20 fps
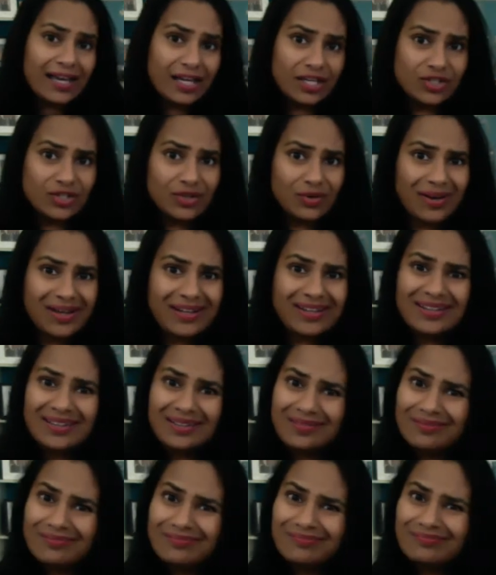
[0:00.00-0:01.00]
can do it,
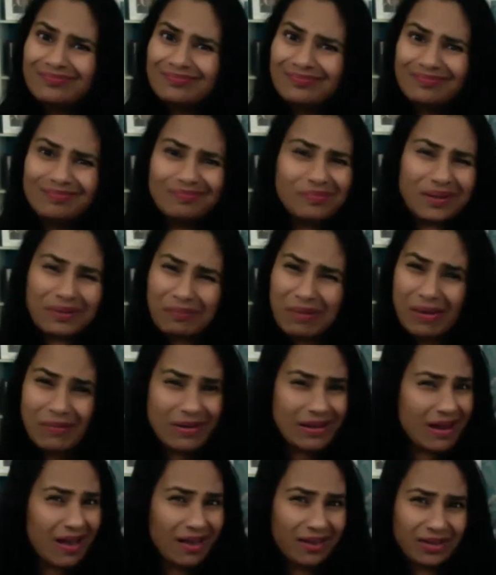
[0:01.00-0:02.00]
but maybe
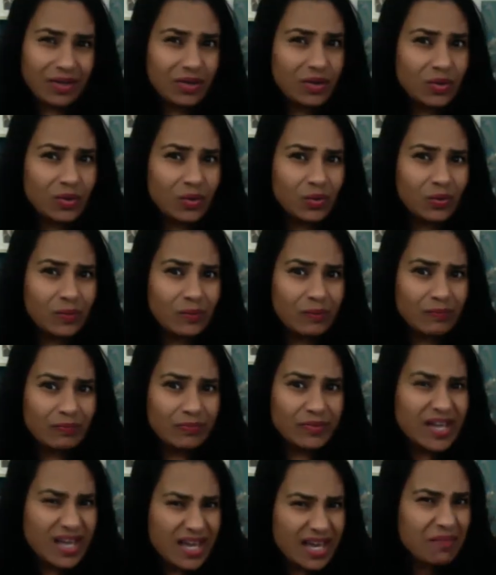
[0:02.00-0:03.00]
not you.
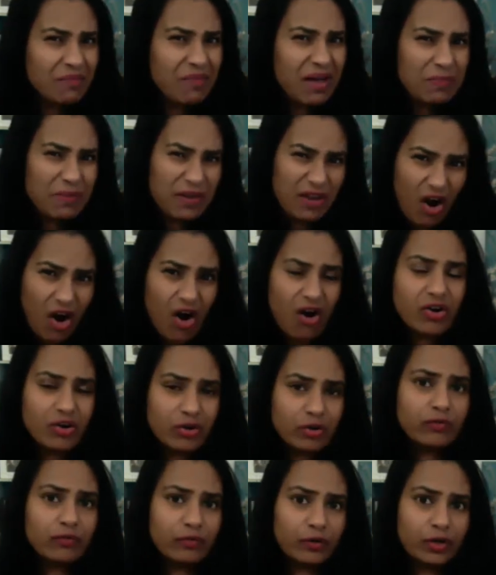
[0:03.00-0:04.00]
It might be
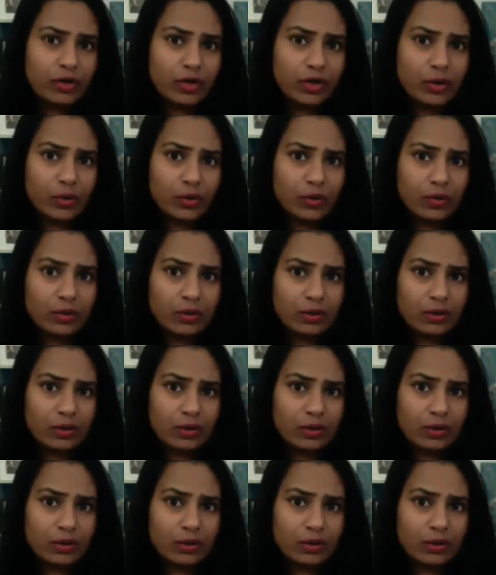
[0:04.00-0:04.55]
harder for you.